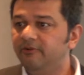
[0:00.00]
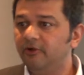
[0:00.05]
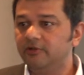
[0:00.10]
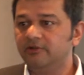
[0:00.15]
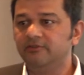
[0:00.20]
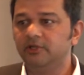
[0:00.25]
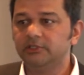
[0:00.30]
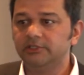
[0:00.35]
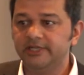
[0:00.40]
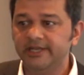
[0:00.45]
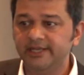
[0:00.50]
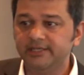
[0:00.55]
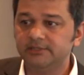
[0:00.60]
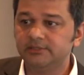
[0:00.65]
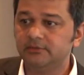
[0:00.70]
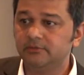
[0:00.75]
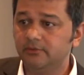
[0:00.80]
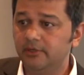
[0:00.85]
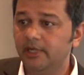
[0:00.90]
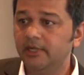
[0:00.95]

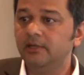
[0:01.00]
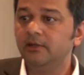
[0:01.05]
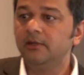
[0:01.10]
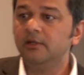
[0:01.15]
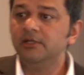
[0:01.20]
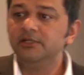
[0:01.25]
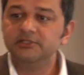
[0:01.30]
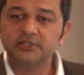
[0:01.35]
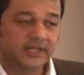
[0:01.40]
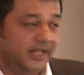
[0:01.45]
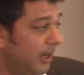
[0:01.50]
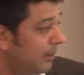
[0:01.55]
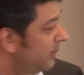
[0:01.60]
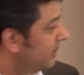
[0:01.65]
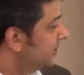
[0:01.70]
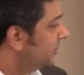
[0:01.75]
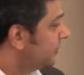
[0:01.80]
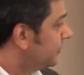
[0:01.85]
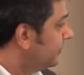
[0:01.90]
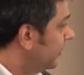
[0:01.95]
photovoltaics, right? So that
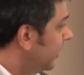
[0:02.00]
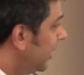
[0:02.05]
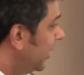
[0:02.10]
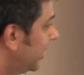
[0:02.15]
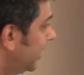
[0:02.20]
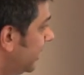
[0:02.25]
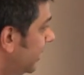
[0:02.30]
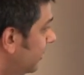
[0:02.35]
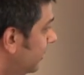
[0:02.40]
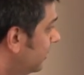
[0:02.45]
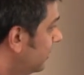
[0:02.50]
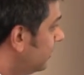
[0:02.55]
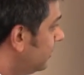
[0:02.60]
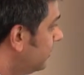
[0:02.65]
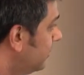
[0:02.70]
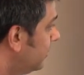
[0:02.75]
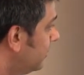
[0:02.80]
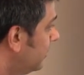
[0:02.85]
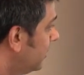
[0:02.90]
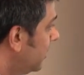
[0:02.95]
was really
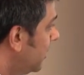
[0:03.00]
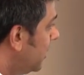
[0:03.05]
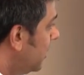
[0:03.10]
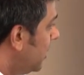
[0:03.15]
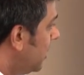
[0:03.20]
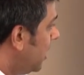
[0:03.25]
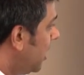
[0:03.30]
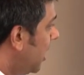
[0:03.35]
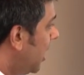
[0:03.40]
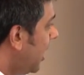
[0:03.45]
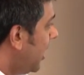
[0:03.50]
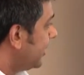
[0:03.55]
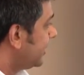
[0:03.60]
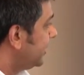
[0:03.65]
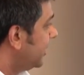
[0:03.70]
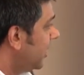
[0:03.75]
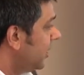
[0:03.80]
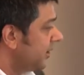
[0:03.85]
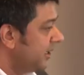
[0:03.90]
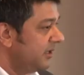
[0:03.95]
our
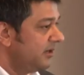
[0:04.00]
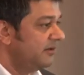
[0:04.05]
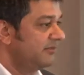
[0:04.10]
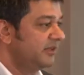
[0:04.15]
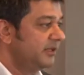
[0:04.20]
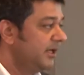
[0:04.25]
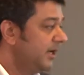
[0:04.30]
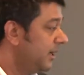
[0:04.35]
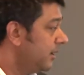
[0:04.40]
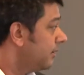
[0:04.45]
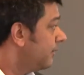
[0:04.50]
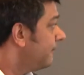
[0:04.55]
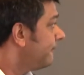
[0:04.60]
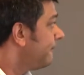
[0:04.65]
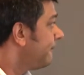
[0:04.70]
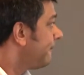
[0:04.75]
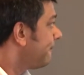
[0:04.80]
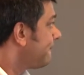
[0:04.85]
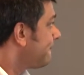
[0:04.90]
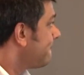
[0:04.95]
target over there.
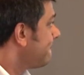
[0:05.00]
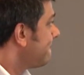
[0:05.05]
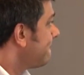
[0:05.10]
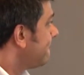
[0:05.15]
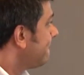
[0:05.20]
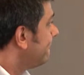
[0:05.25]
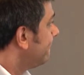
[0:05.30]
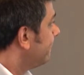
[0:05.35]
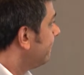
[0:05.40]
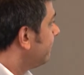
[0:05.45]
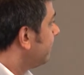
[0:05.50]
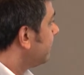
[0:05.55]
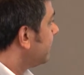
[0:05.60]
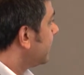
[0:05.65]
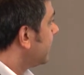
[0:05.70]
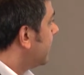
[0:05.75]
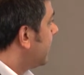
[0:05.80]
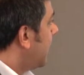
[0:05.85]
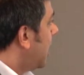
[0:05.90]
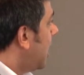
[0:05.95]

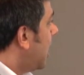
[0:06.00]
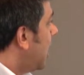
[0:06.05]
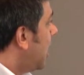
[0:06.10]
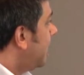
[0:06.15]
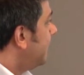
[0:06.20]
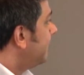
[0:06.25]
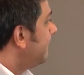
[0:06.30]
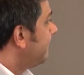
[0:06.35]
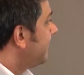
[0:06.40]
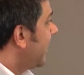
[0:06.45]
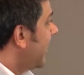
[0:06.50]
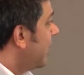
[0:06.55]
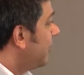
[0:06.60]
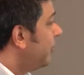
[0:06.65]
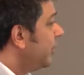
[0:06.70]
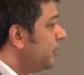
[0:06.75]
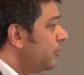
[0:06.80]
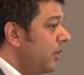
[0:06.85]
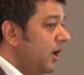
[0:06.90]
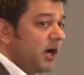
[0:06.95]
And
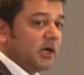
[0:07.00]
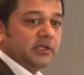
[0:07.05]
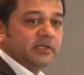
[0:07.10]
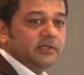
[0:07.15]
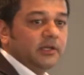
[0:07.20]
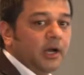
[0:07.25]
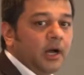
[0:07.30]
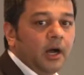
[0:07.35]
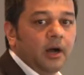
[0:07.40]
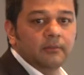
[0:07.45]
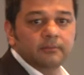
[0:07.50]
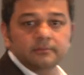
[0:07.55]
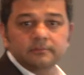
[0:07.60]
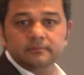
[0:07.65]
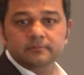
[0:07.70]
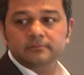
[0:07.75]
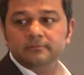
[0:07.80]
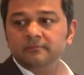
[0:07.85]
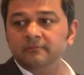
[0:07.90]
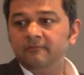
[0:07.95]
we worked, it
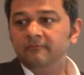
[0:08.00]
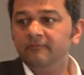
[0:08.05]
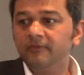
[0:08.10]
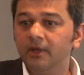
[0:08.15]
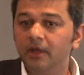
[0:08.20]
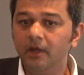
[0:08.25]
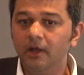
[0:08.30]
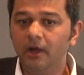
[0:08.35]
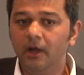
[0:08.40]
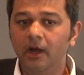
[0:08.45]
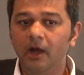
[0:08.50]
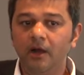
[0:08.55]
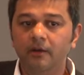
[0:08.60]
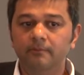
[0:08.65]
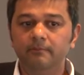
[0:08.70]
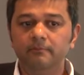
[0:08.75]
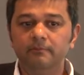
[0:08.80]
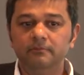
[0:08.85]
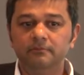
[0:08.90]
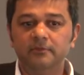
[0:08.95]

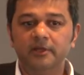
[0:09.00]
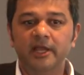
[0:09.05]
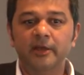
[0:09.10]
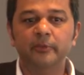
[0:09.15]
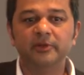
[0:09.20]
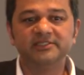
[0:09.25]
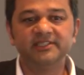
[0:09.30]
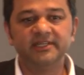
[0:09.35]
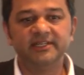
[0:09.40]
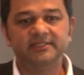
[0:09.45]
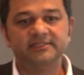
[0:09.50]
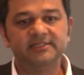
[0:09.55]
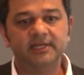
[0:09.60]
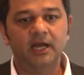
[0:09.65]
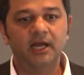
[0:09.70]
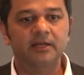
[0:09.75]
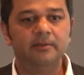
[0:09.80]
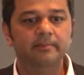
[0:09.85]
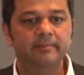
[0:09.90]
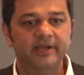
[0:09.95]
was a
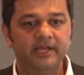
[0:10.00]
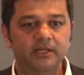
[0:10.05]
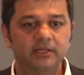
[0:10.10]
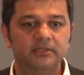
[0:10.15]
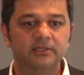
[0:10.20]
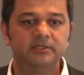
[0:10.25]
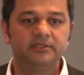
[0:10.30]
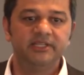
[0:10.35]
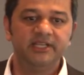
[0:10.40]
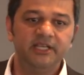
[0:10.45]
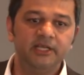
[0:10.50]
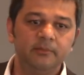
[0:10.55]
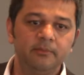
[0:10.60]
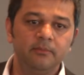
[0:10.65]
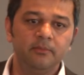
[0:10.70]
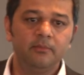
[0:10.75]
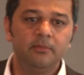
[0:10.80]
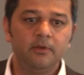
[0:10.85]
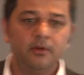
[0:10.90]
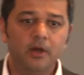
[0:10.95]
design build
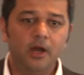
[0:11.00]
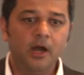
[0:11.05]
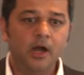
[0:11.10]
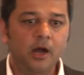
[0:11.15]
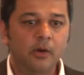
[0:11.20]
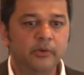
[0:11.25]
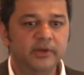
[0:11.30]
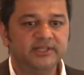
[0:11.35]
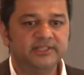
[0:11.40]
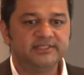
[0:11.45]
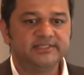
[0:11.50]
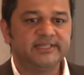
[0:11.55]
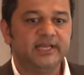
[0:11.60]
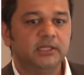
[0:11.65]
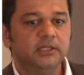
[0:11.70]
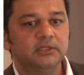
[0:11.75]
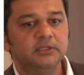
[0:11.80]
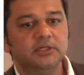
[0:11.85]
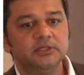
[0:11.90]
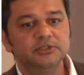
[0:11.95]
team with
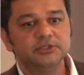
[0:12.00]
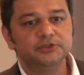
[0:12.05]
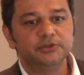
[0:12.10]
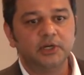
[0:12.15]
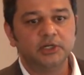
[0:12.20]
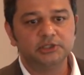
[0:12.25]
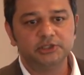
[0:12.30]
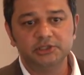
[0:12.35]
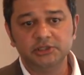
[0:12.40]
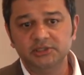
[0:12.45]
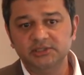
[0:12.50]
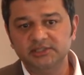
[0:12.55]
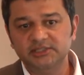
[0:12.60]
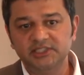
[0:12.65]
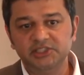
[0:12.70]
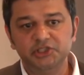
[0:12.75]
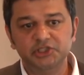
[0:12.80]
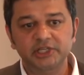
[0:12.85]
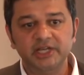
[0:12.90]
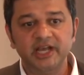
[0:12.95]
Cellen Construction,
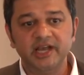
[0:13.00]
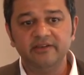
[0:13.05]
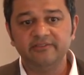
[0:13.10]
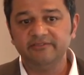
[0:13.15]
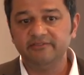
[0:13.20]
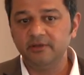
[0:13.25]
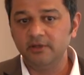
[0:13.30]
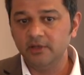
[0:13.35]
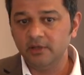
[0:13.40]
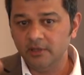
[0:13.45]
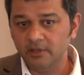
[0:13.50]
ZGF,